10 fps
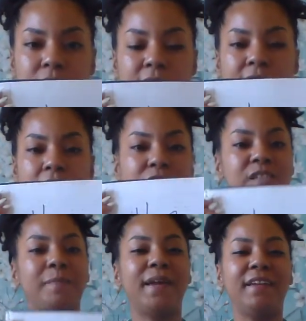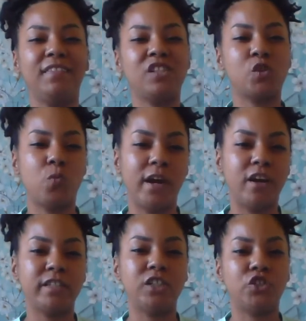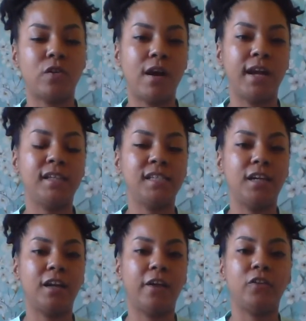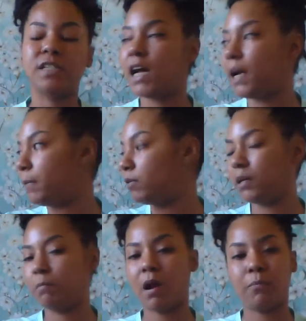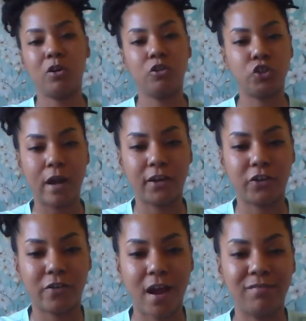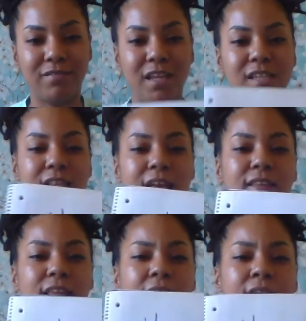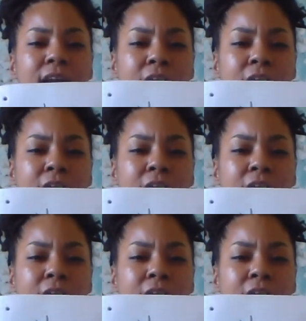And I'll explain squares and trines in another time. I'll get my protractor out and things like that.